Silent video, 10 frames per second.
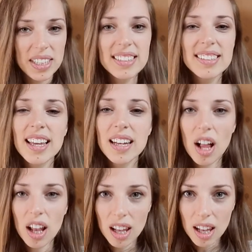It said a
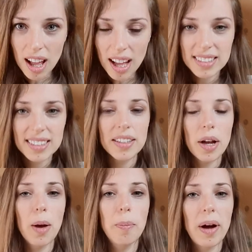lot
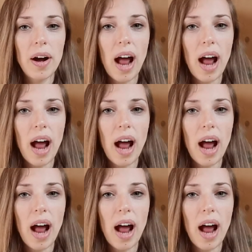about